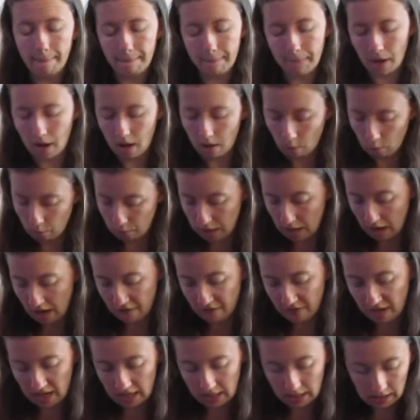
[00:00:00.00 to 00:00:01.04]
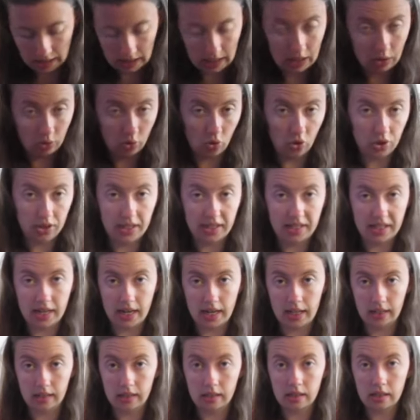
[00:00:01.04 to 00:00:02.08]
but we are very keen on the
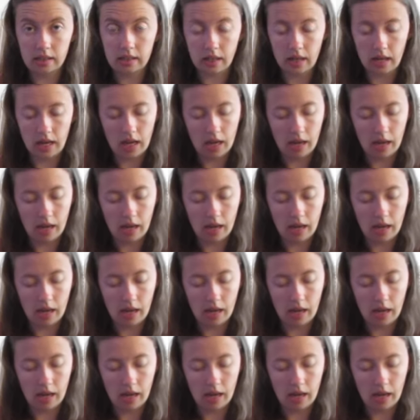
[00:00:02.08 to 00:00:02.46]
tins.